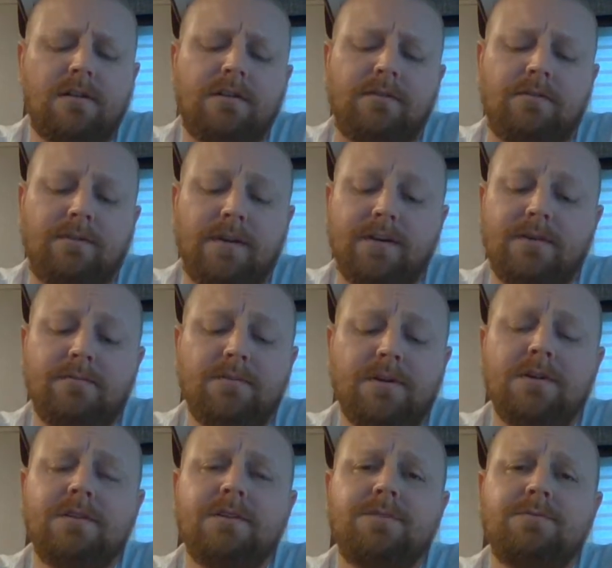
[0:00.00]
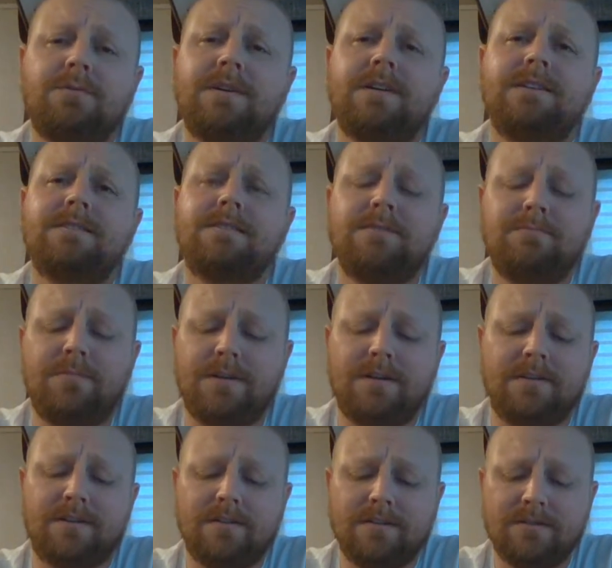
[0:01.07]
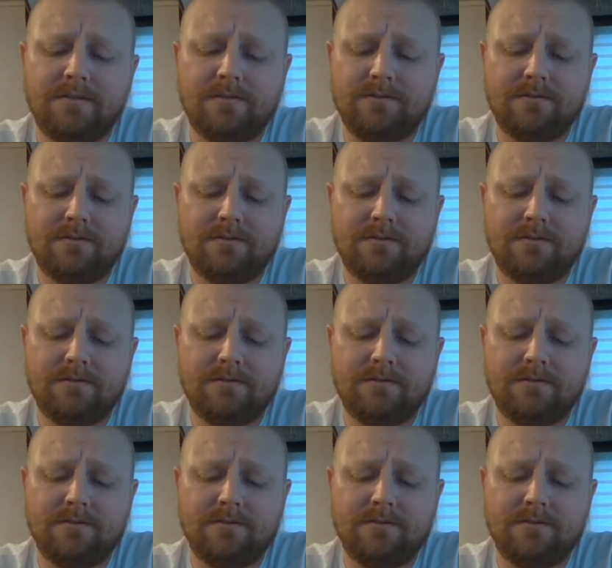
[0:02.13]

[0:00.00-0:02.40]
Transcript: I'm very much whiskey bound.